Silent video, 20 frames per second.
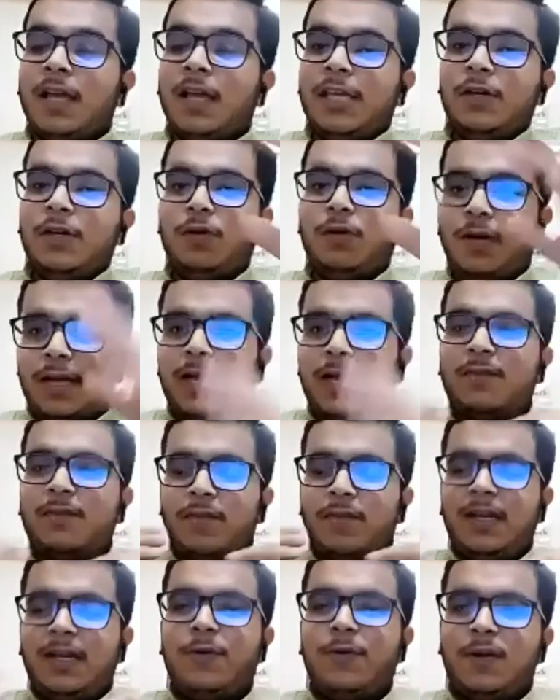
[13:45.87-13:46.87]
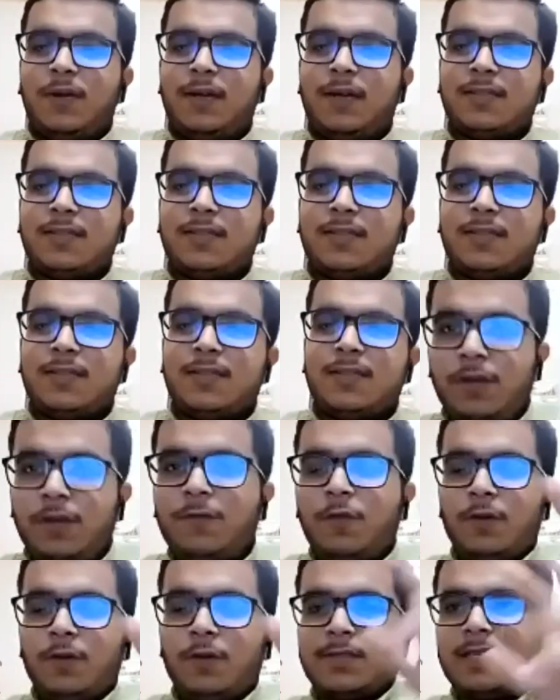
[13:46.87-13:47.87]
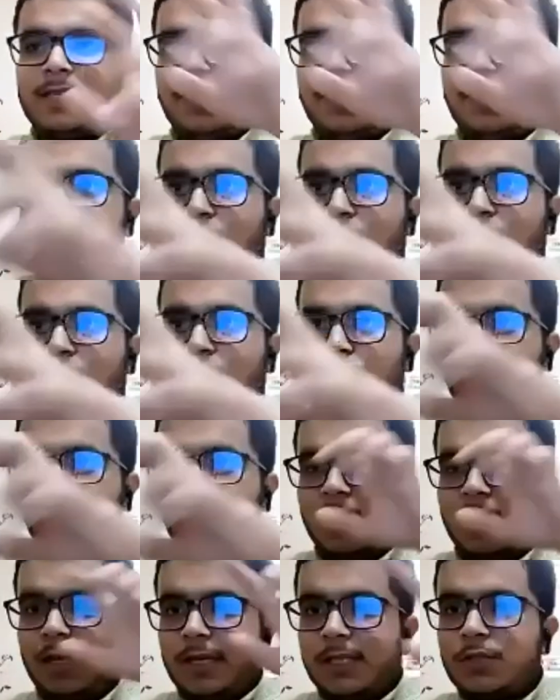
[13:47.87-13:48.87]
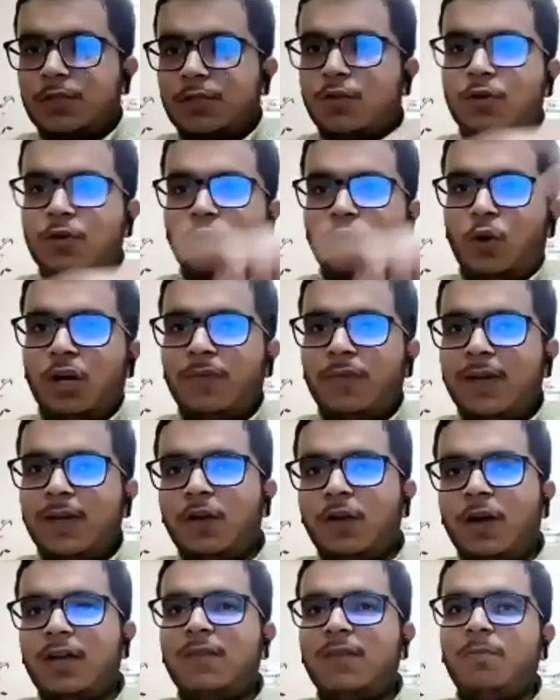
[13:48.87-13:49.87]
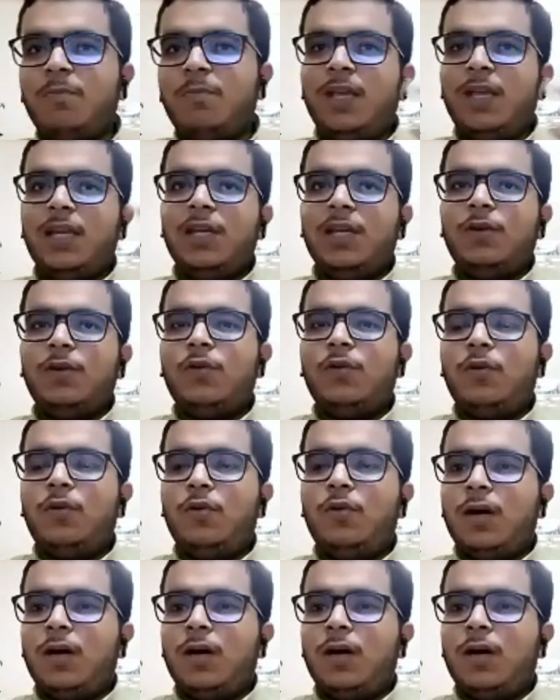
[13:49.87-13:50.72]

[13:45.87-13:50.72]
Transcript: Again, we need to understand that uniform civil code. So code will not mean,